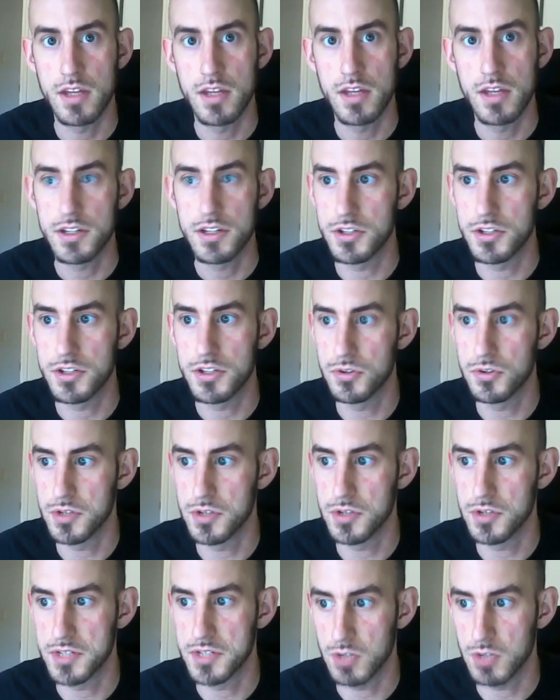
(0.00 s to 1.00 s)
You
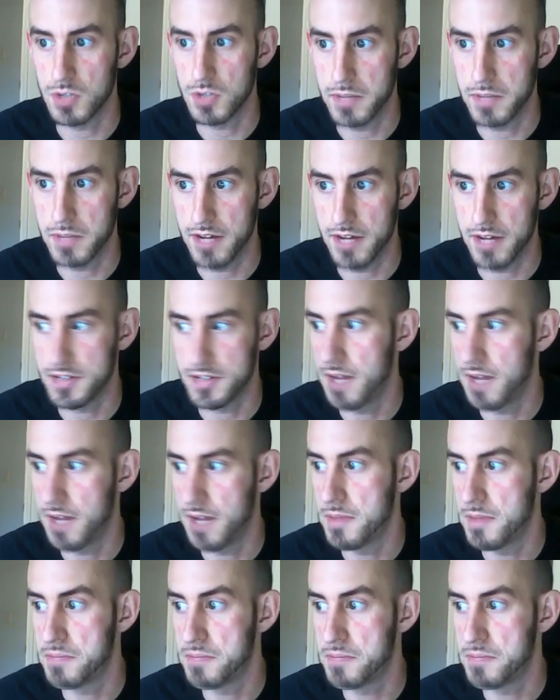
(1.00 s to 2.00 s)
don't need to worry about
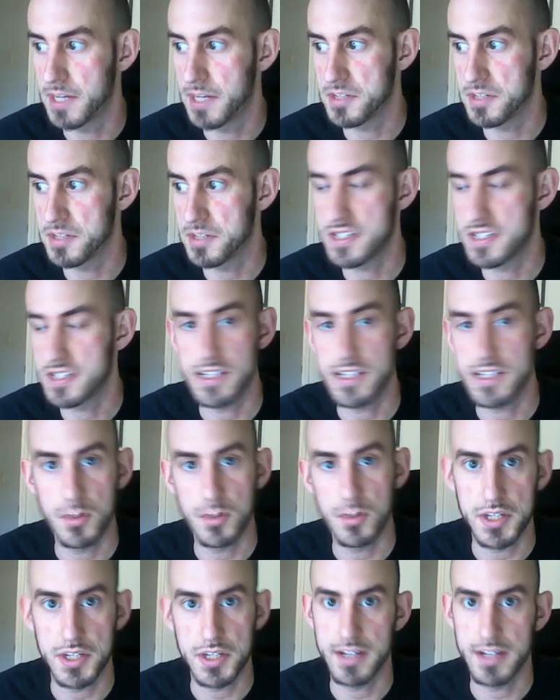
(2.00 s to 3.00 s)
them being able to see you or
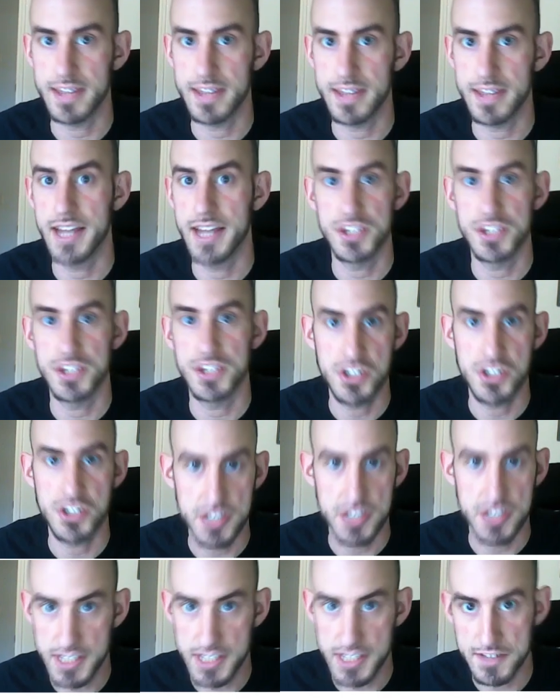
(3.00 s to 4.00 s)
anything like that. This
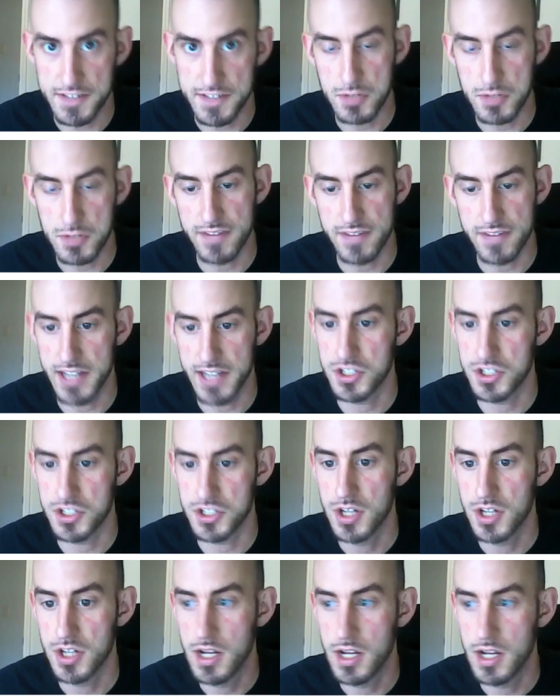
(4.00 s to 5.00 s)
just gives you advantage,
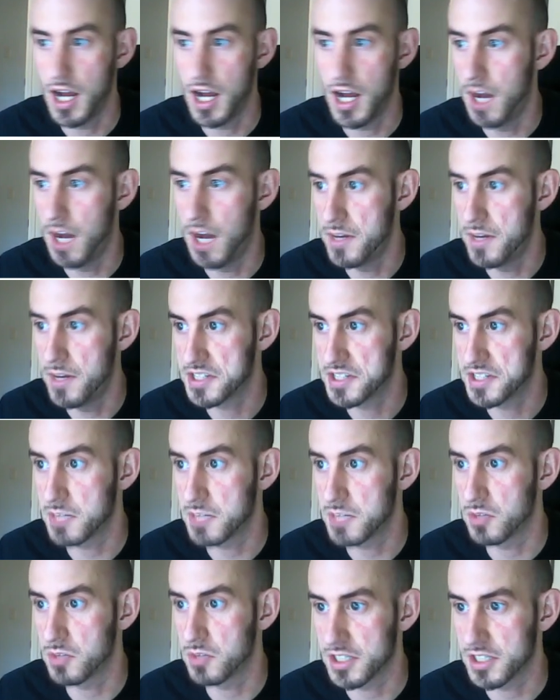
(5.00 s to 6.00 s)
and it's going to
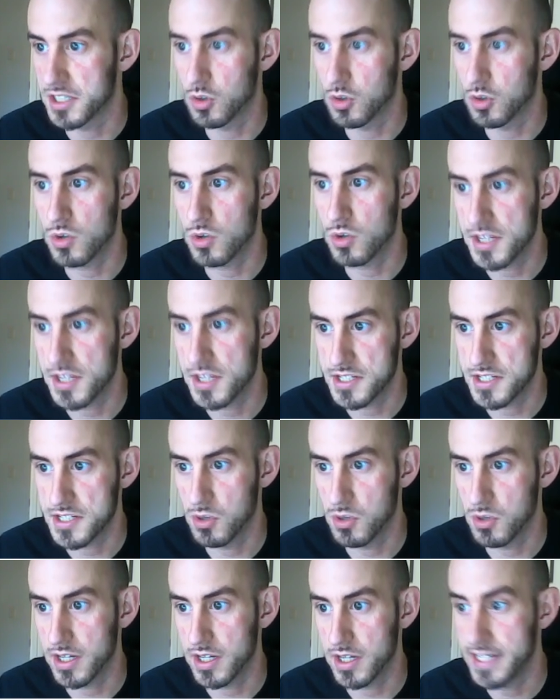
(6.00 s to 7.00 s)
be one of the core things to
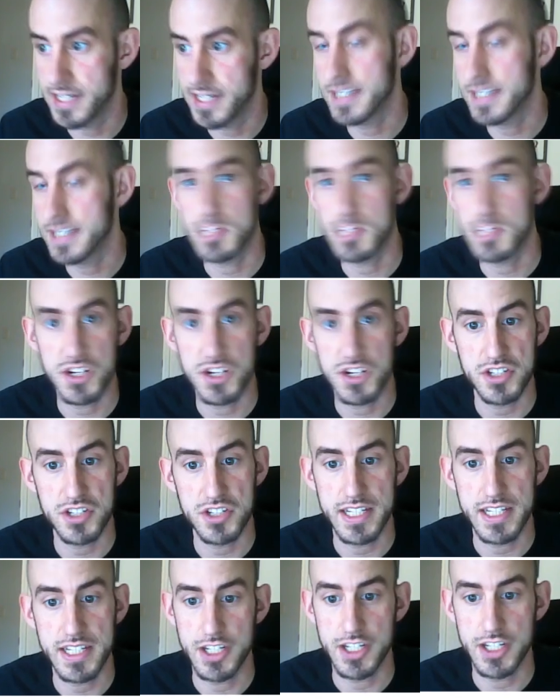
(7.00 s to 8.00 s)
our kit, especially
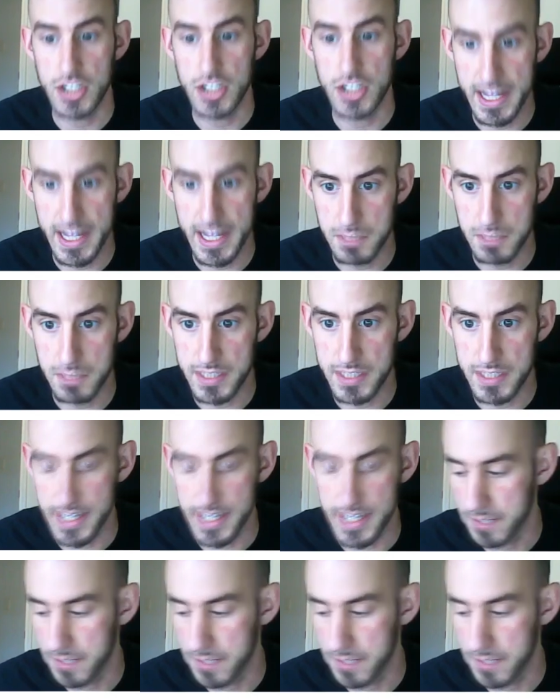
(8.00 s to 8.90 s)
here at the beginning.